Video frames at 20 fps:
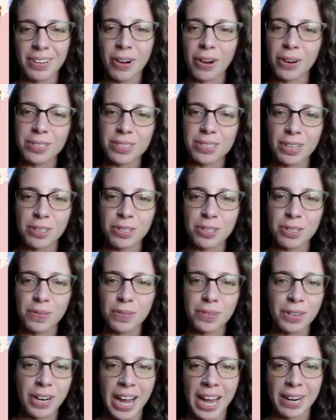our center
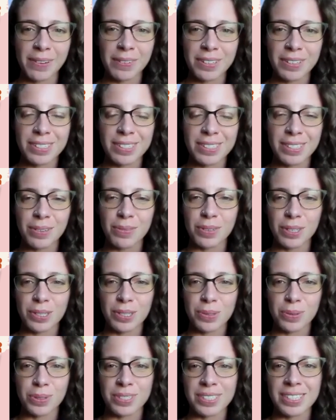for advocacy,
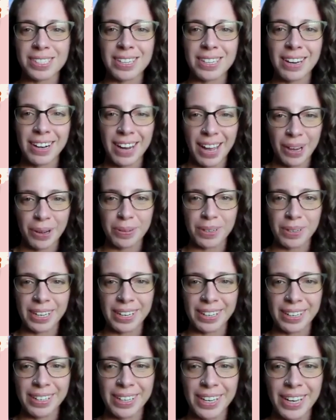resources, and
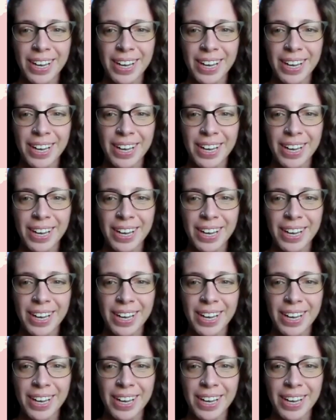equity.